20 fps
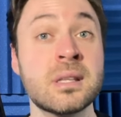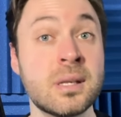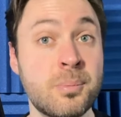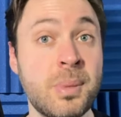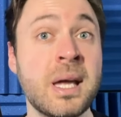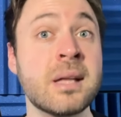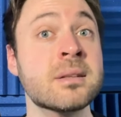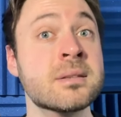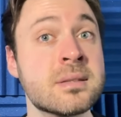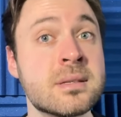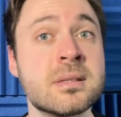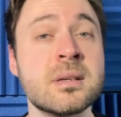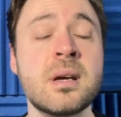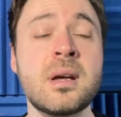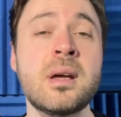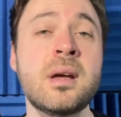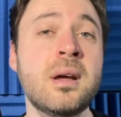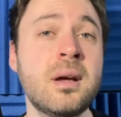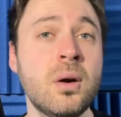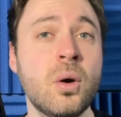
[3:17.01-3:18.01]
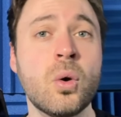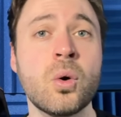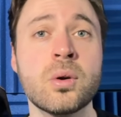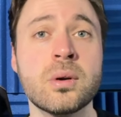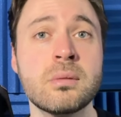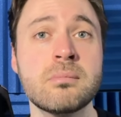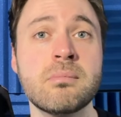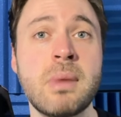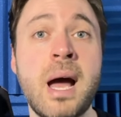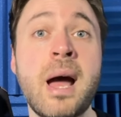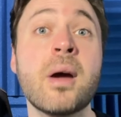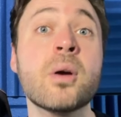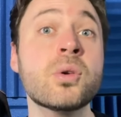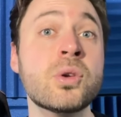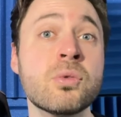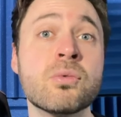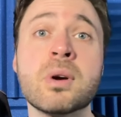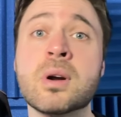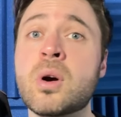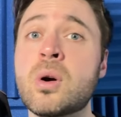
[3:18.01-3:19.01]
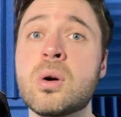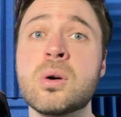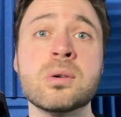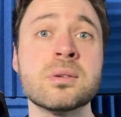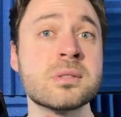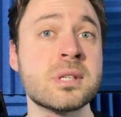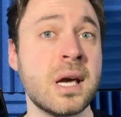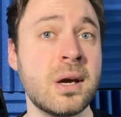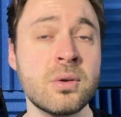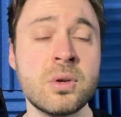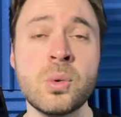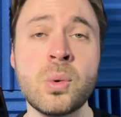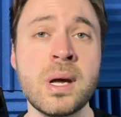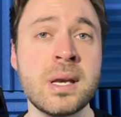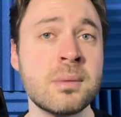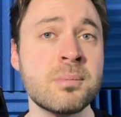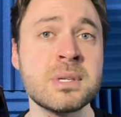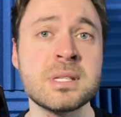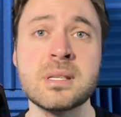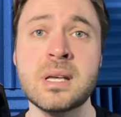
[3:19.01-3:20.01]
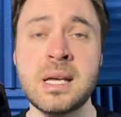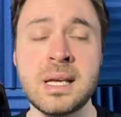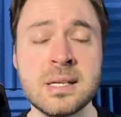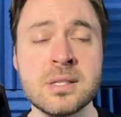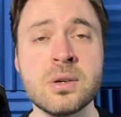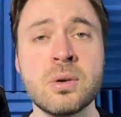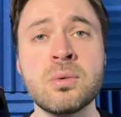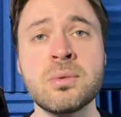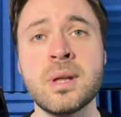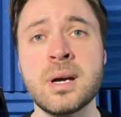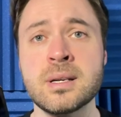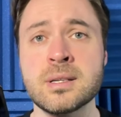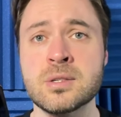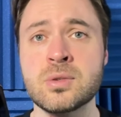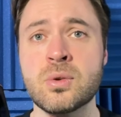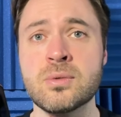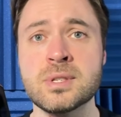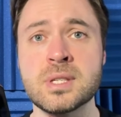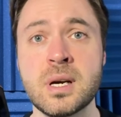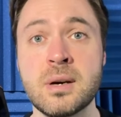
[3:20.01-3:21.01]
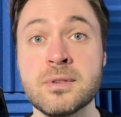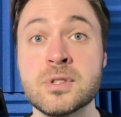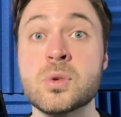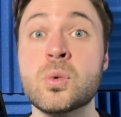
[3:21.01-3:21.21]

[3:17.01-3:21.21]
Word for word: Depends on how you record, how you edit mistakes, all that sort of stuff.